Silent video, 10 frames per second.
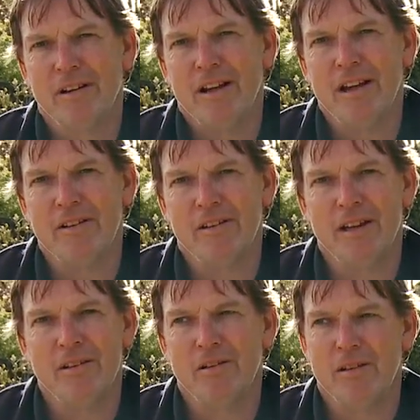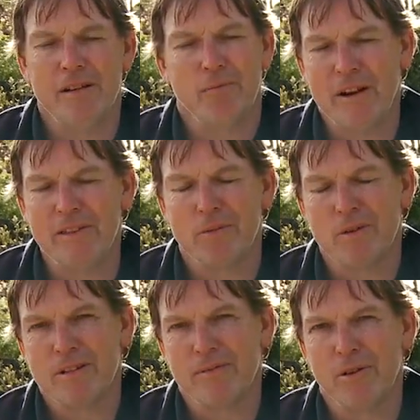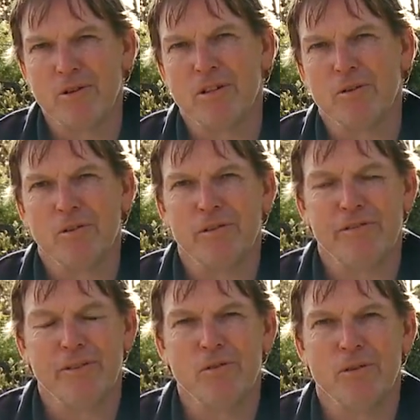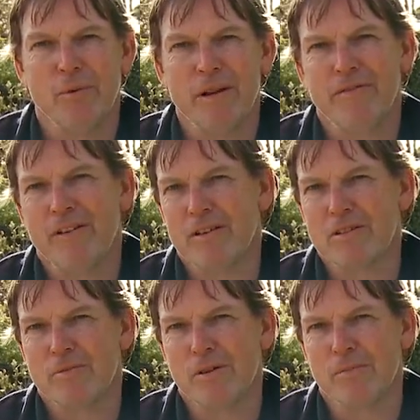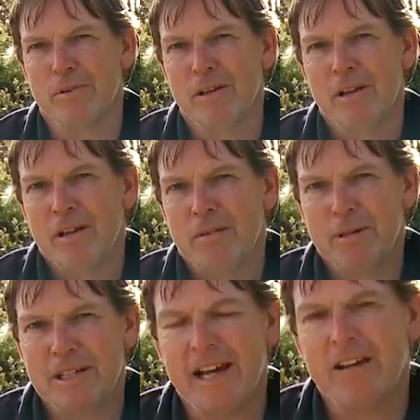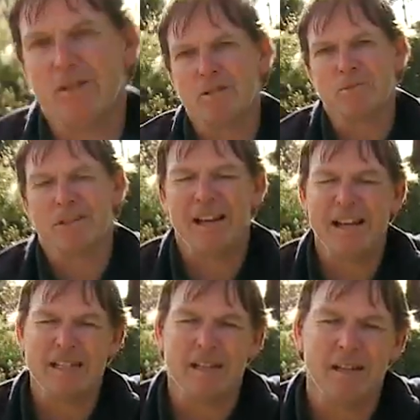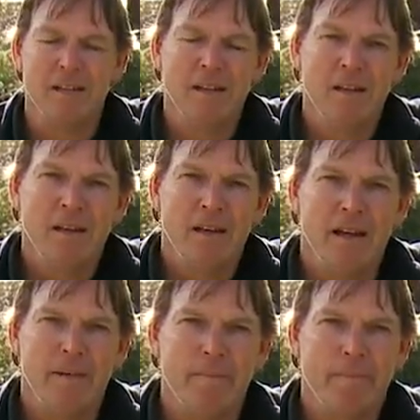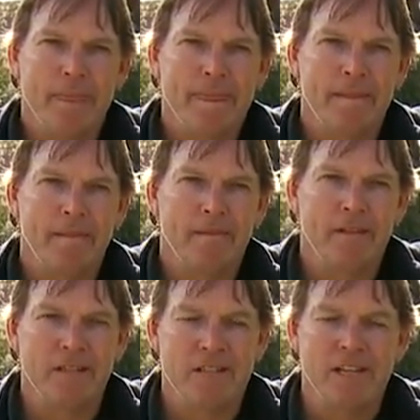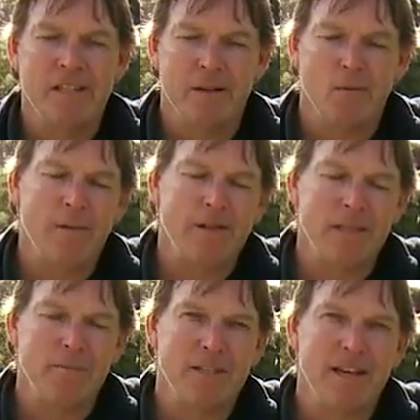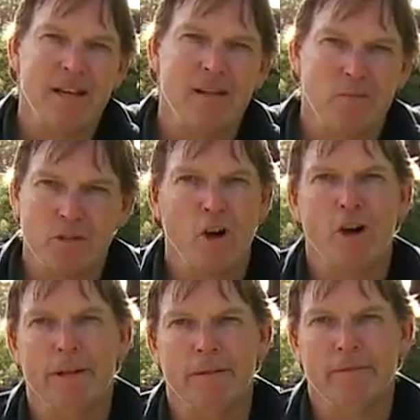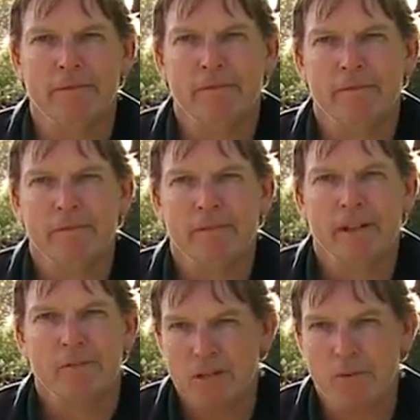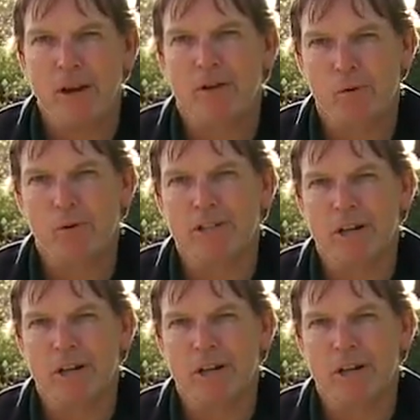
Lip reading: and you can run the risk of losing all your food in one foul swoop. Potatoes was a classic. The disease that wiped out the potatoes was common. It was around all the